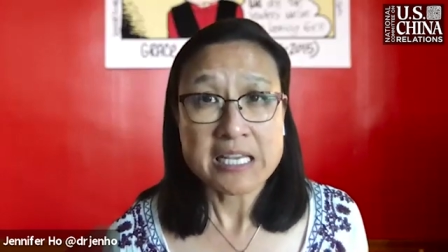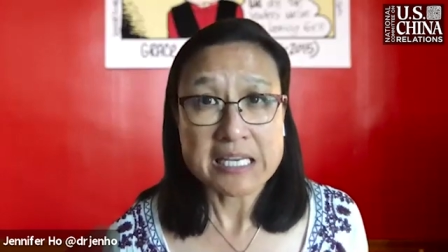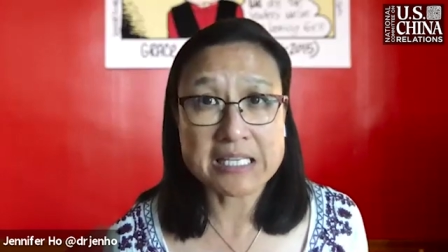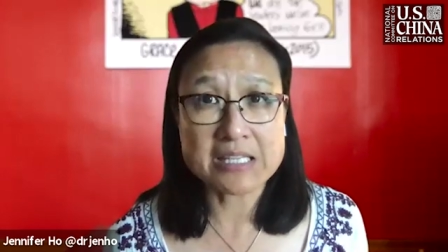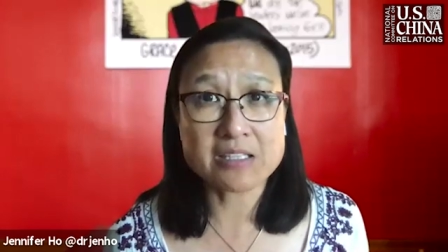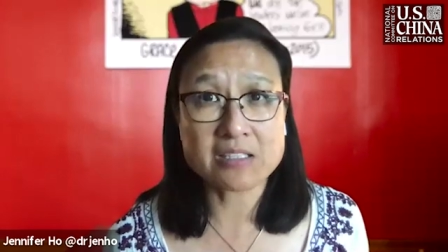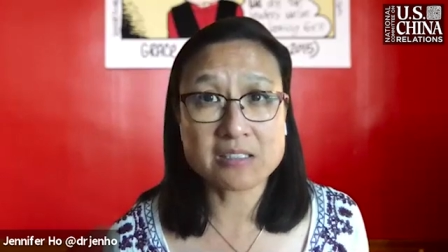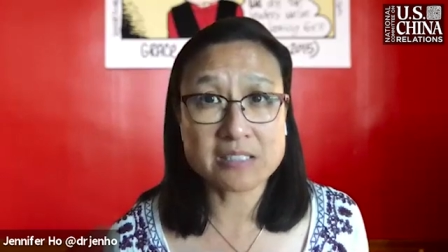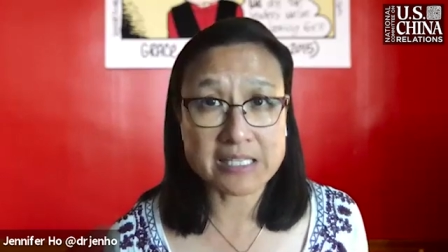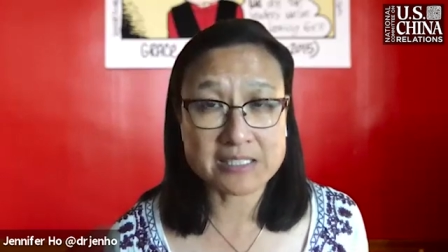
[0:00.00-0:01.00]
in the
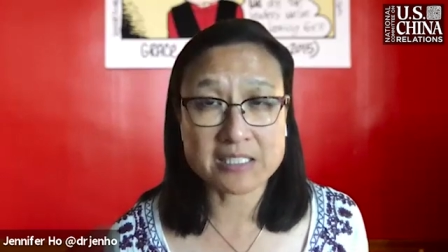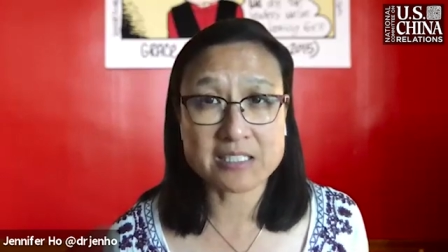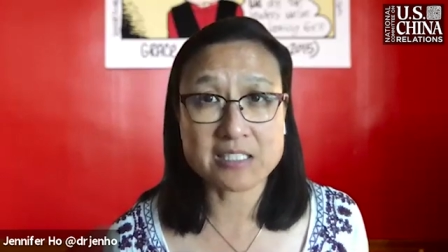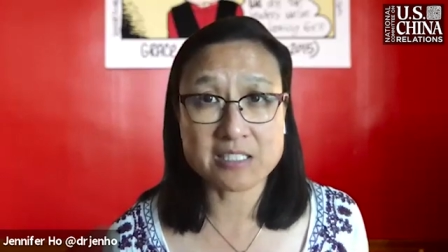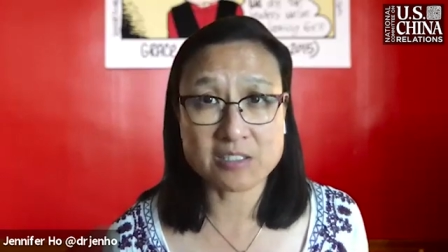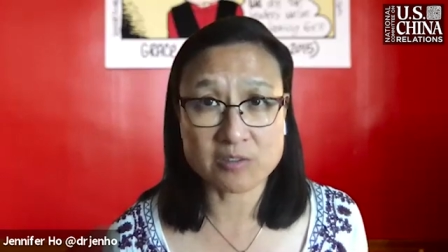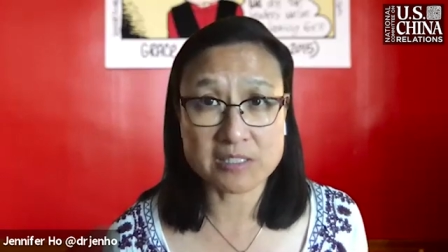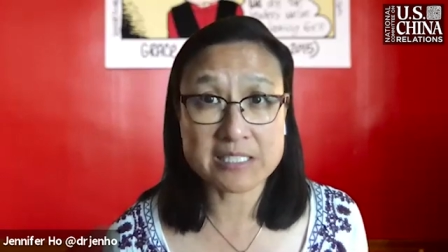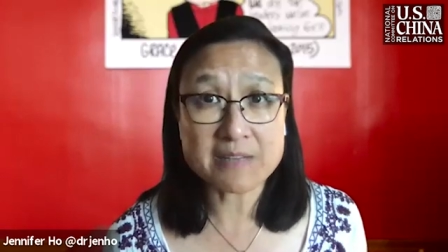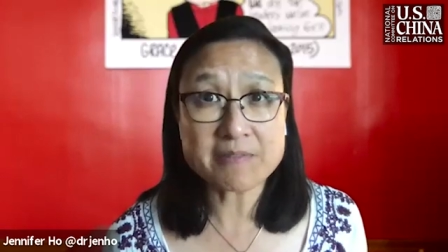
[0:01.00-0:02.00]
late 60s and
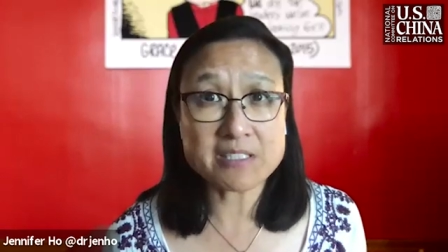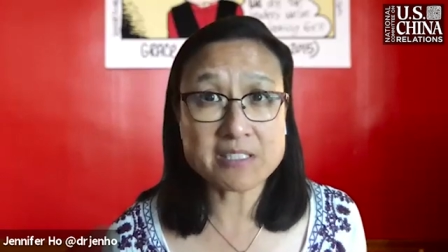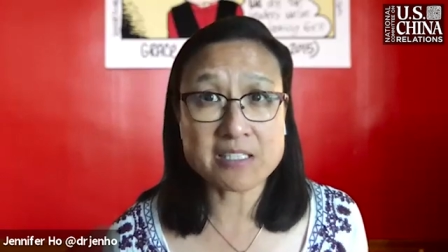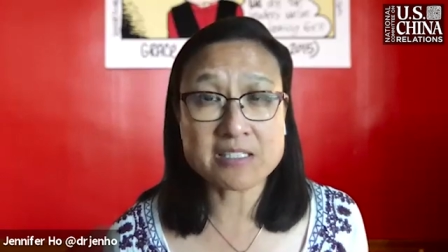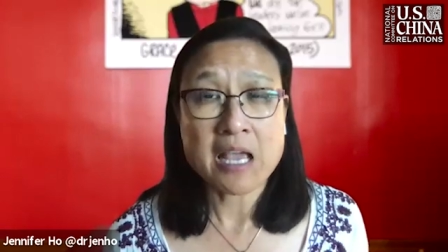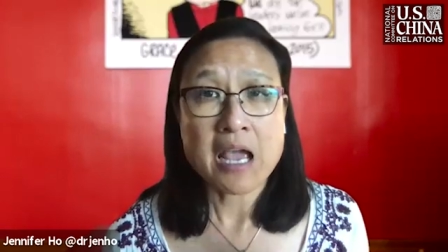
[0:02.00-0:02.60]
early 70s